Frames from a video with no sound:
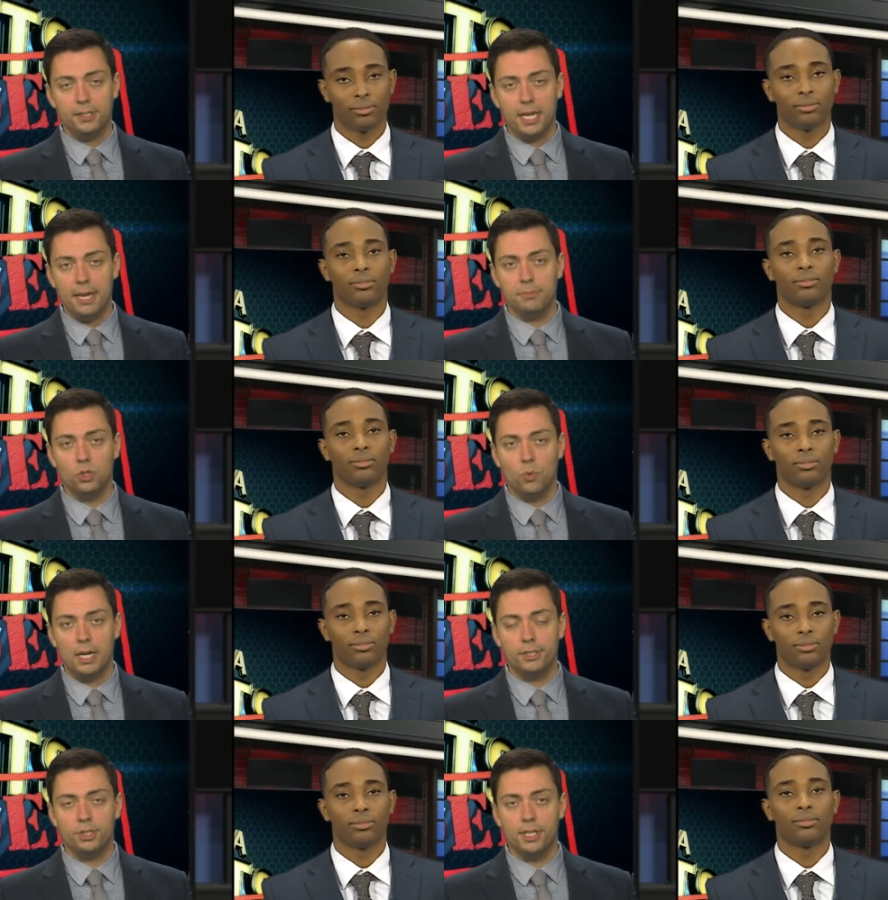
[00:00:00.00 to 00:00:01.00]
Speaker 1: game to
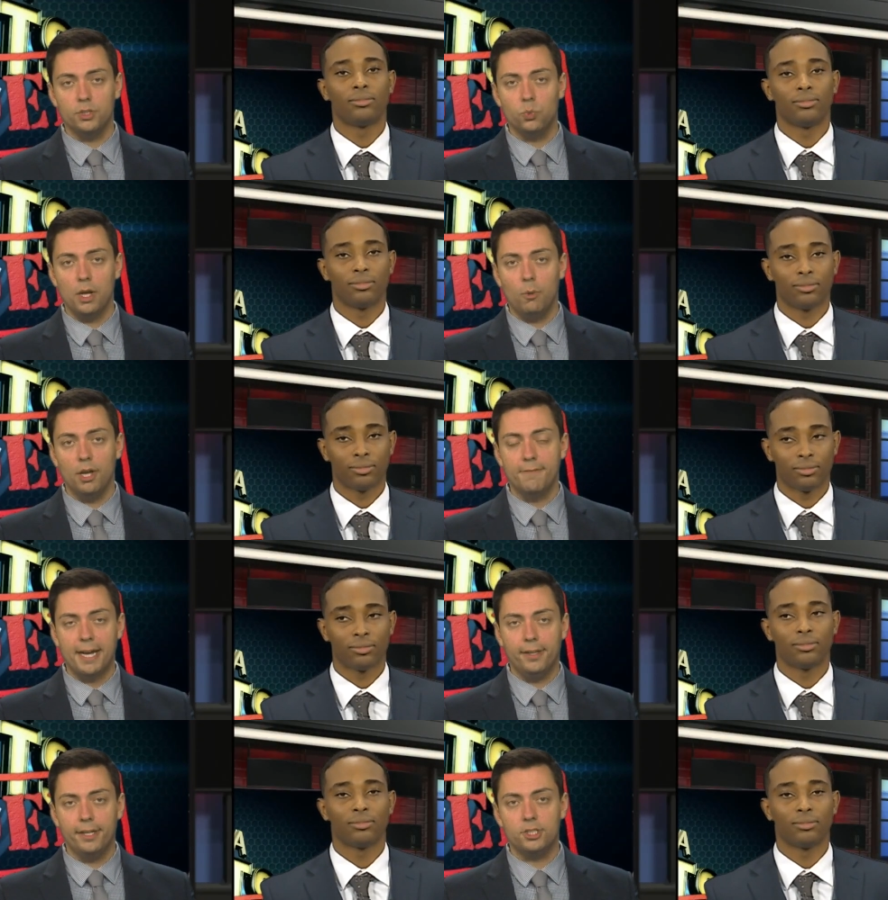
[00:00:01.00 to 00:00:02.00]
watch as well. We'll have
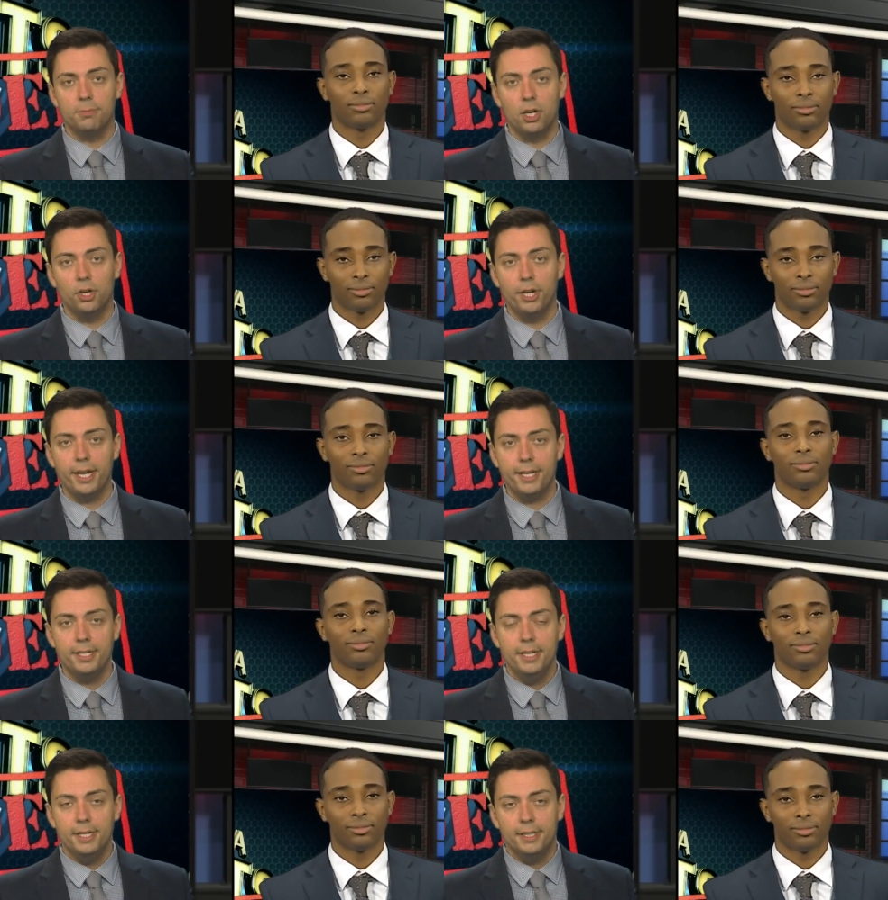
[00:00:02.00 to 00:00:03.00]
highlights tomorrow night.
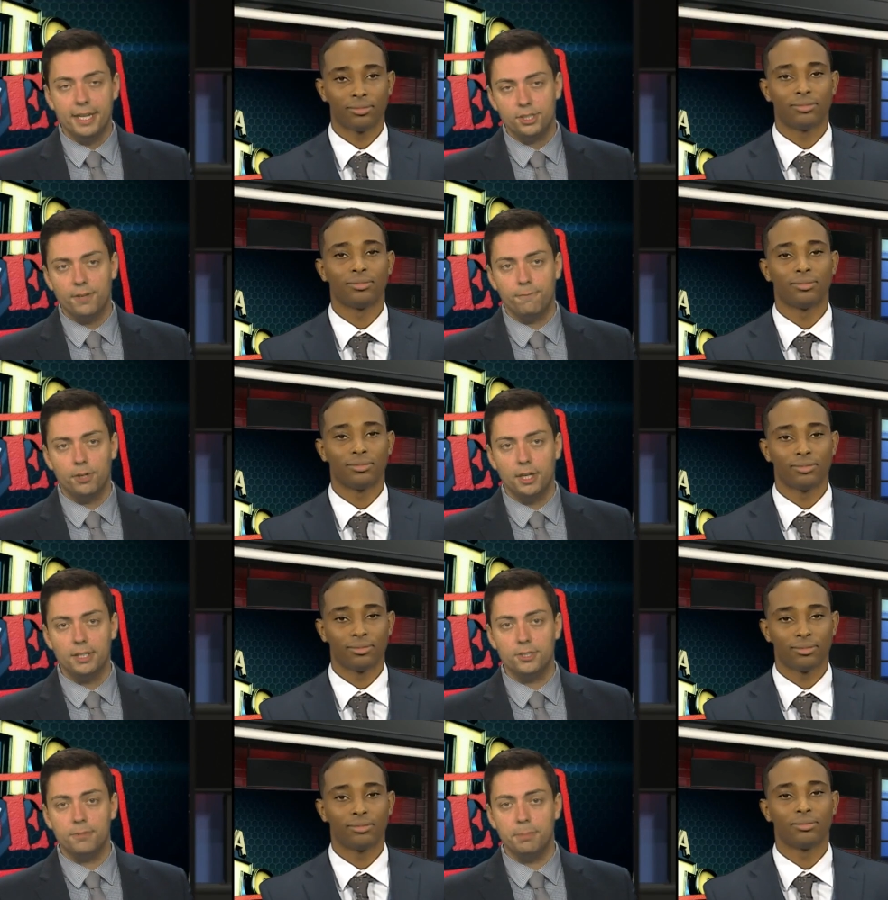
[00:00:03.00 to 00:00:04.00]
And that's it for
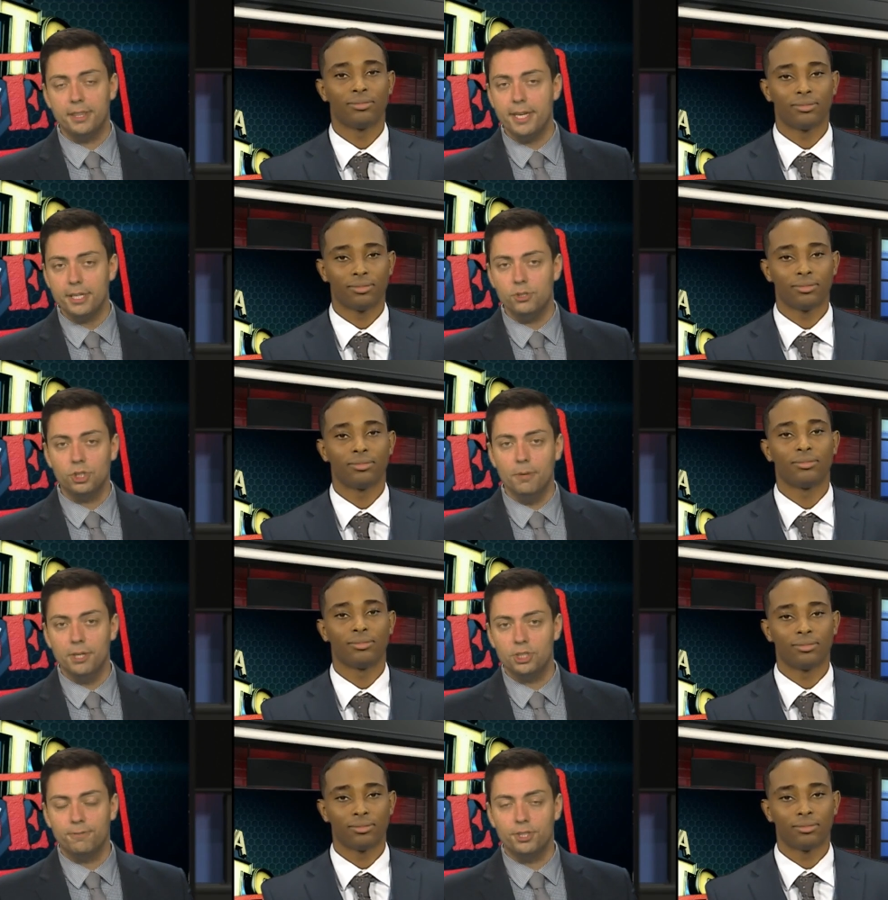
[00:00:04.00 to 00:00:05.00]
us, but thank you so
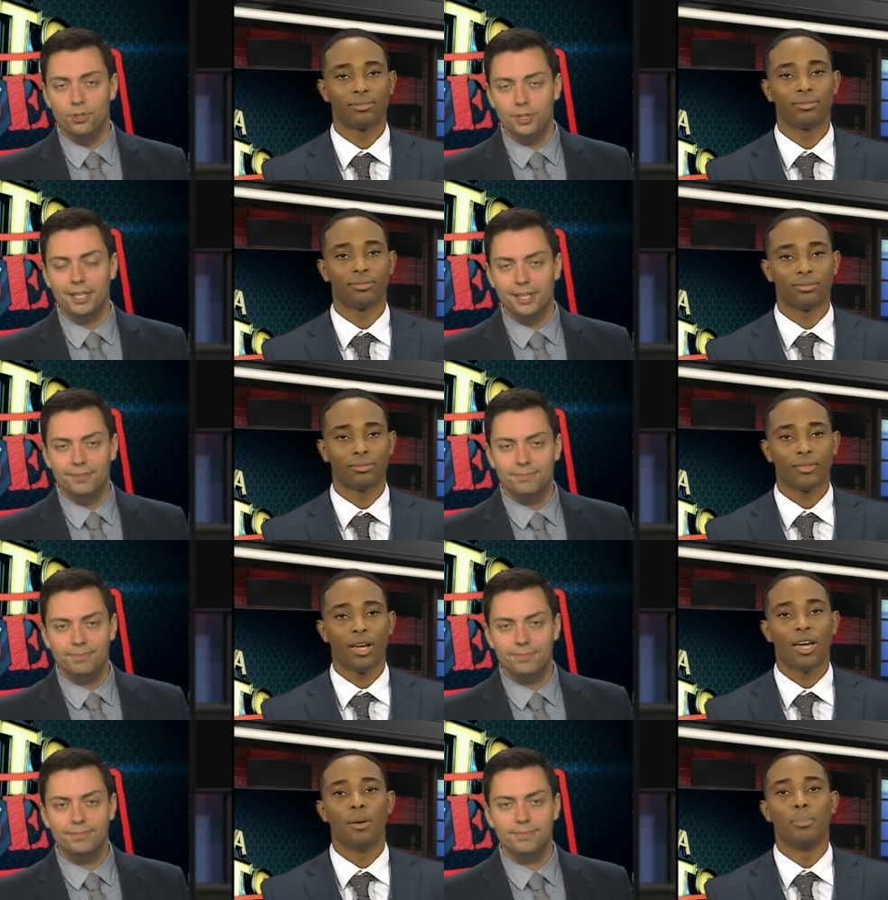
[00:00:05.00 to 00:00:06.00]
much for tuning
Speaker 2: in.
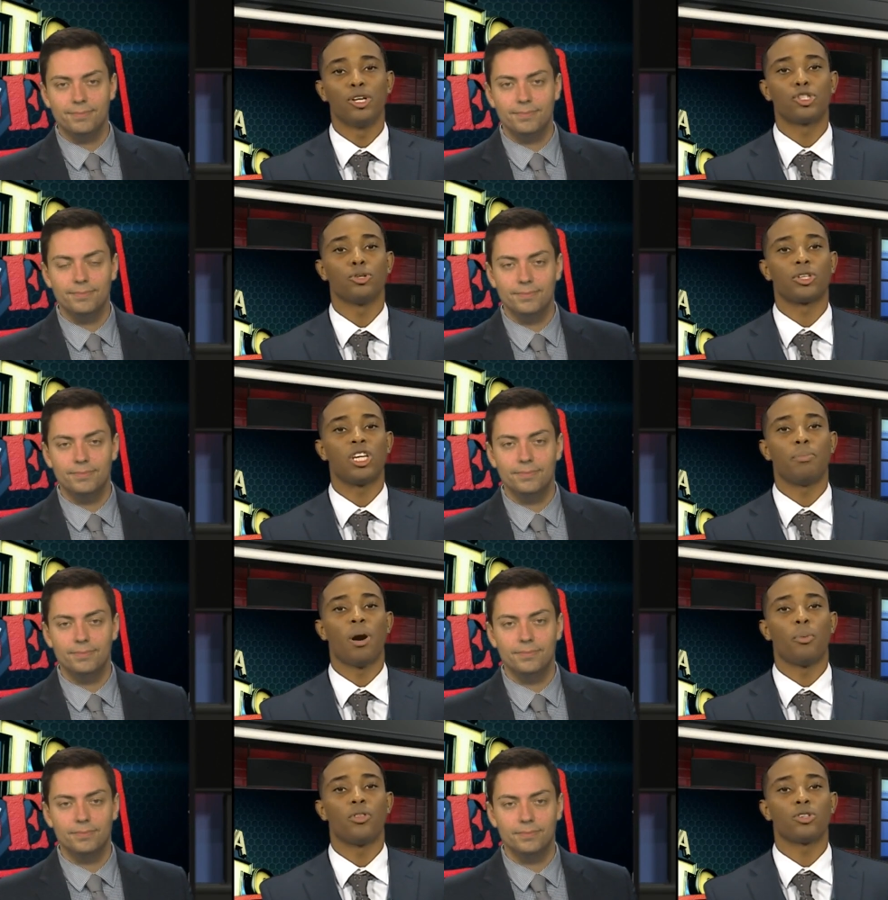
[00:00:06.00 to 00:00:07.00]
And be sure to keep up
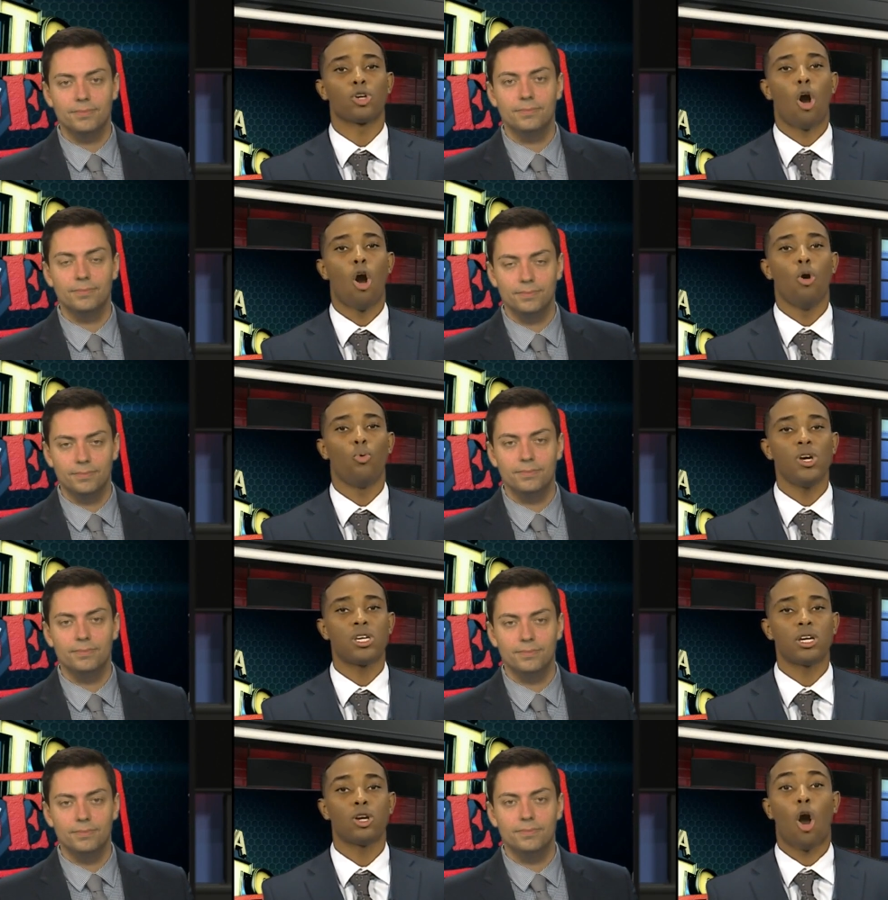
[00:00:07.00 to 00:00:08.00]
with us all
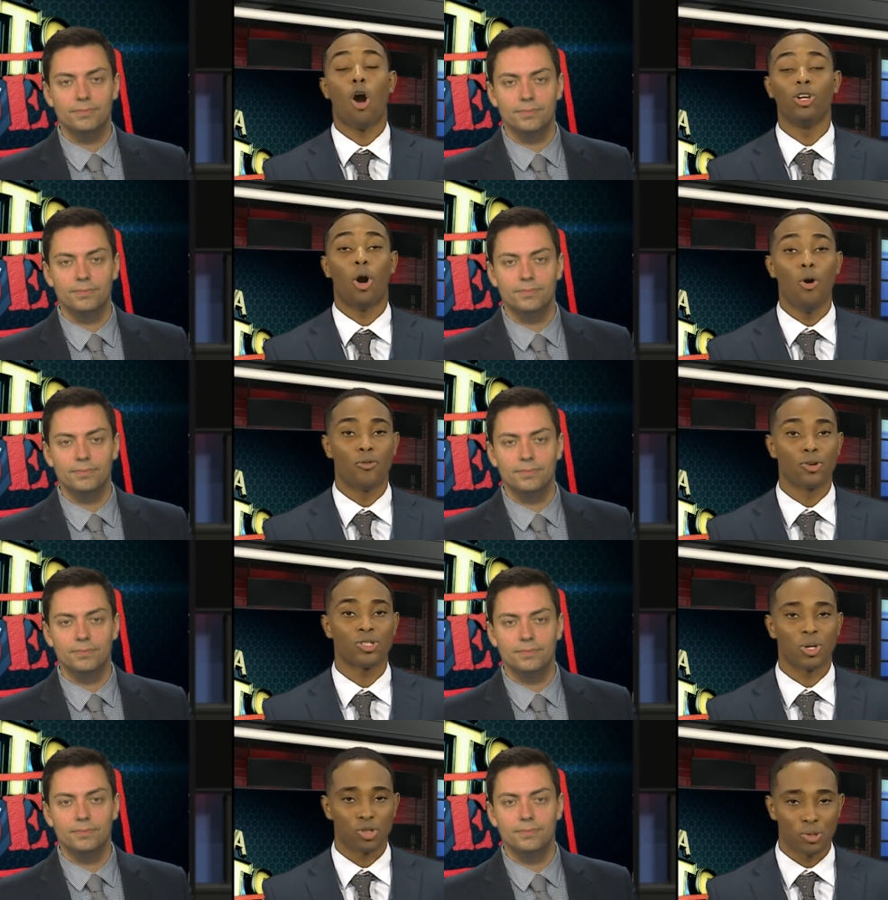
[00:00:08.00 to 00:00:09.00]
weekend all over
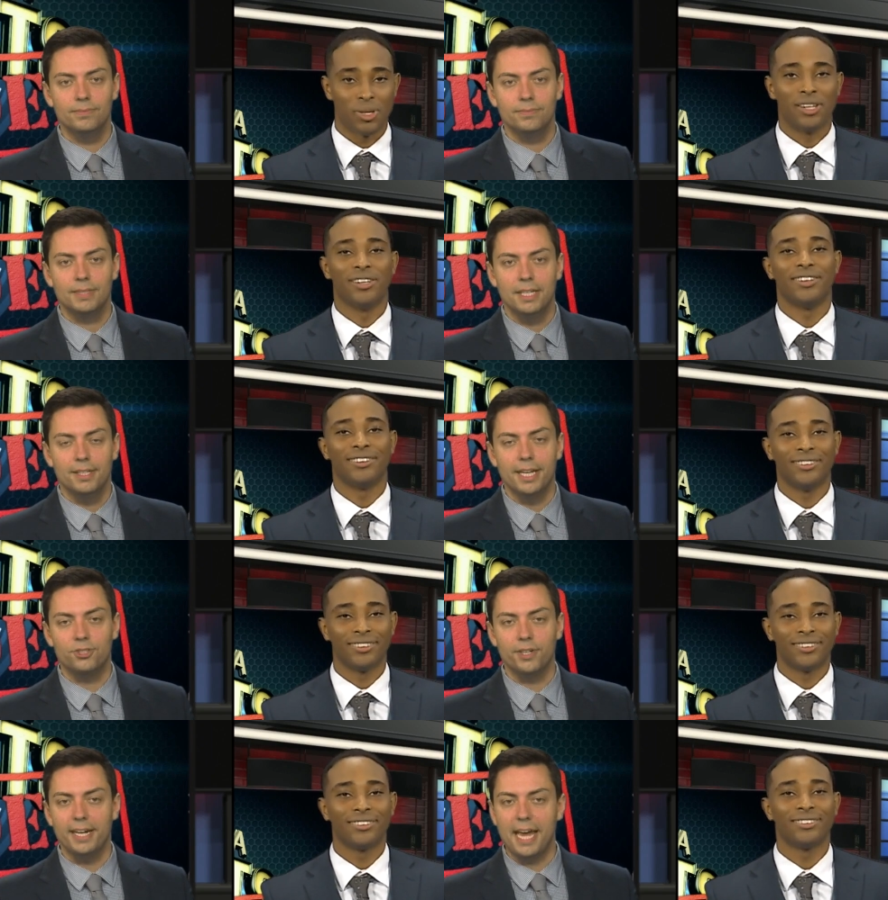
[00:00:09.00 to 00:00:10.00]
social media. That's
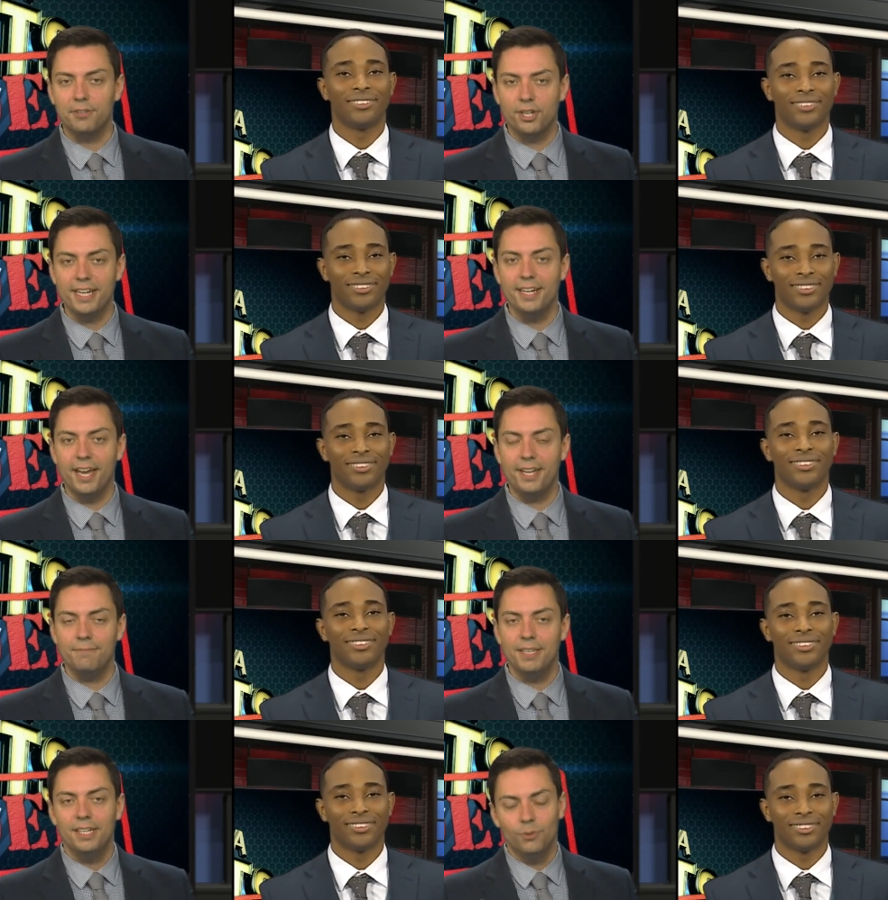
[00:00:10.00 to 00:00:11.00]
right. Have a
Speaker 1: great night.
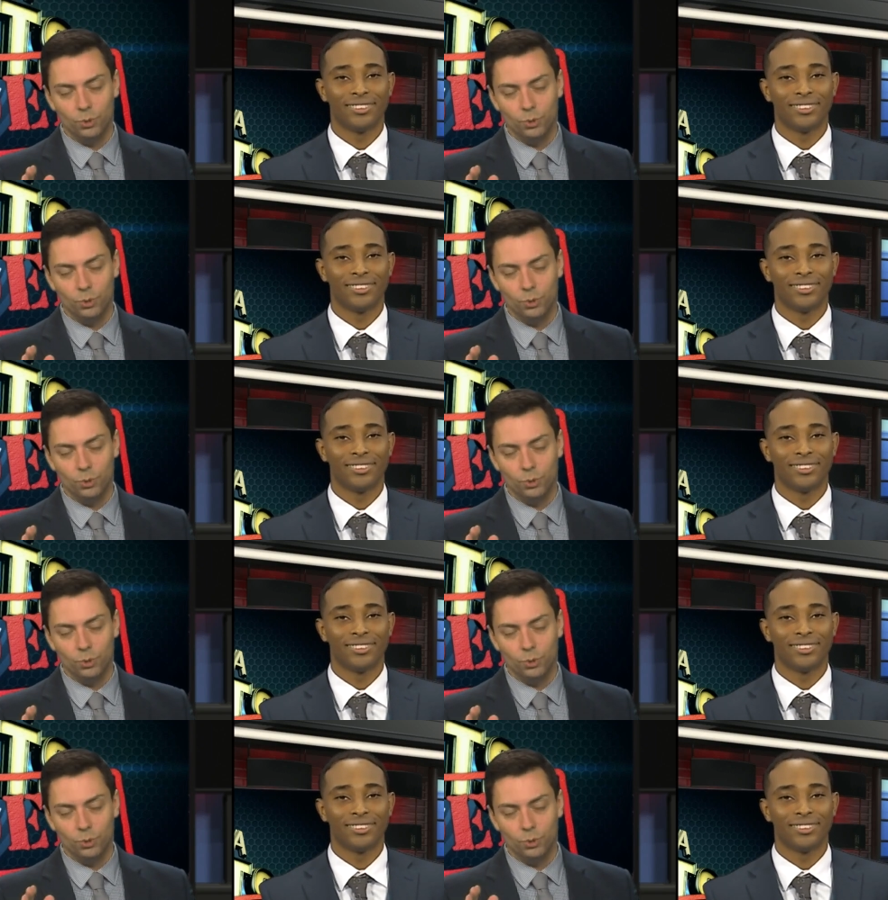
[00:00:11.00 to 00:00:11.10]
We'll